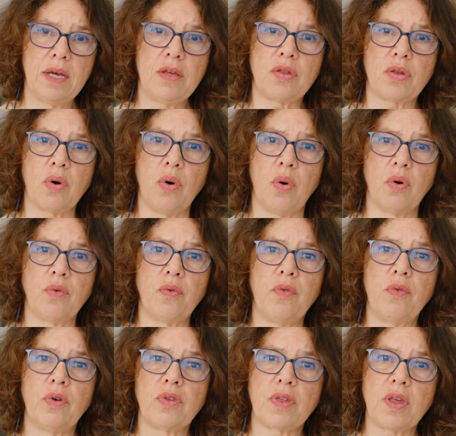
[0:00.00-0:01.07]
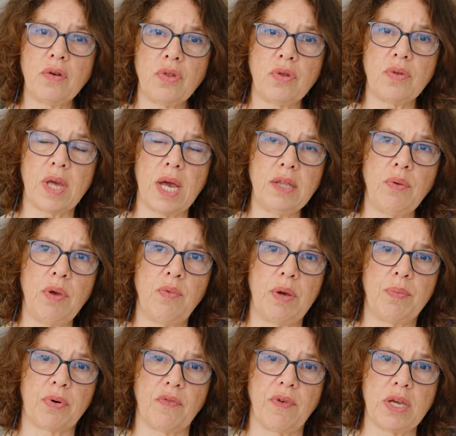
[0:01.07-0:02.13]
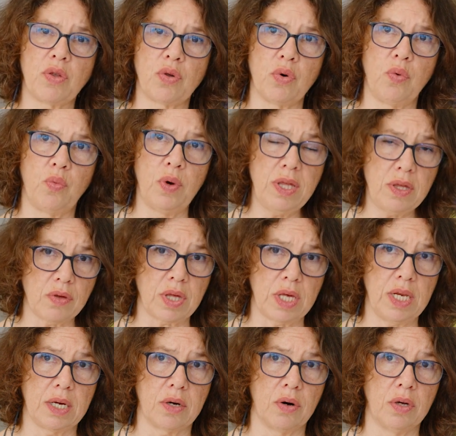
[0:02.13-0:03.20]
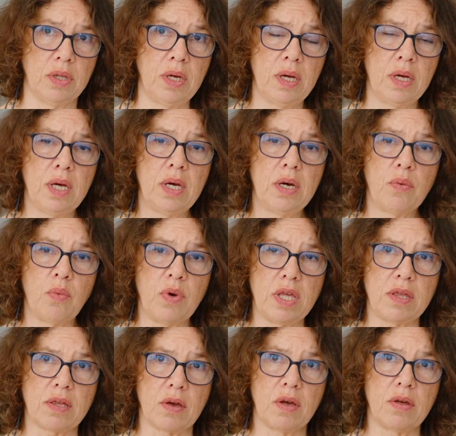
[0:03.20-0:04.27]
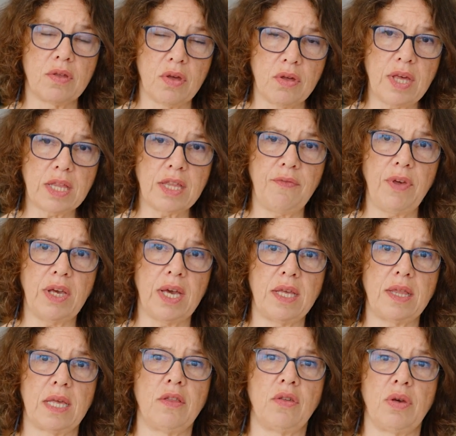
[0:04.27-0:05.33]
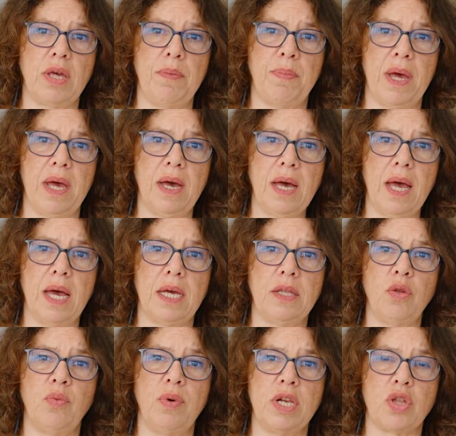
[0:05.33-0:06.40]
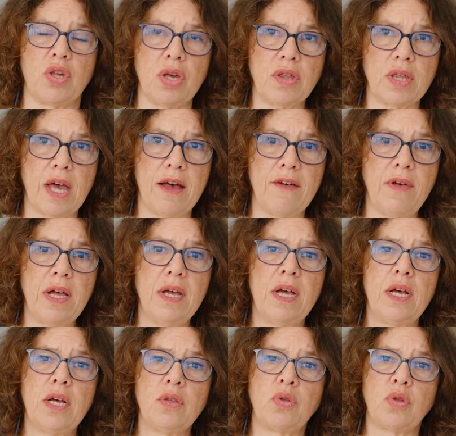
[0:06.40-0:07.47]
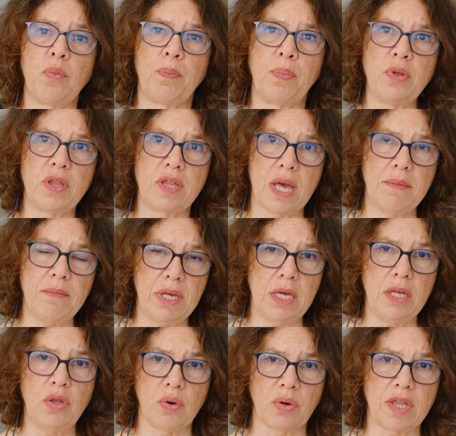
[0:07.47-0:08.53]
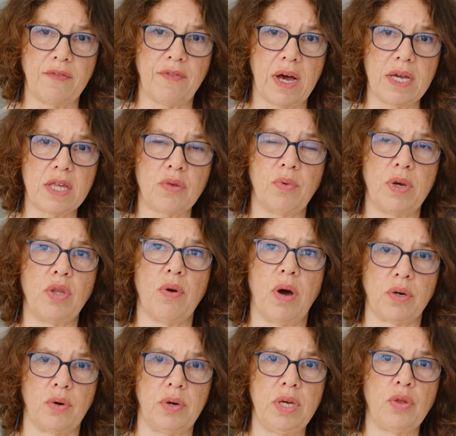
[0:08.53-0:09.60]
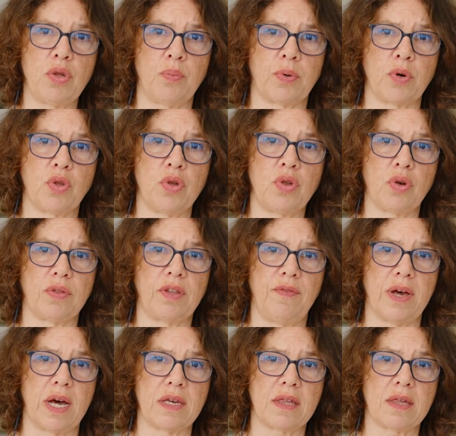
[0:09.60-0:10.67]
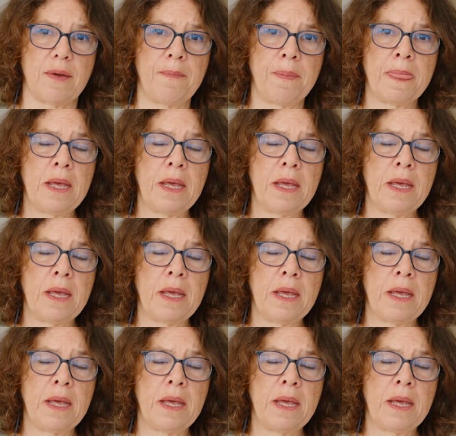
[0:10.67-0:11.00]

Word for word: So thanks to that, we will provide you with the silicon, with the certificate and the key pair, and you will just have to put them in your device when you are going to produce your device.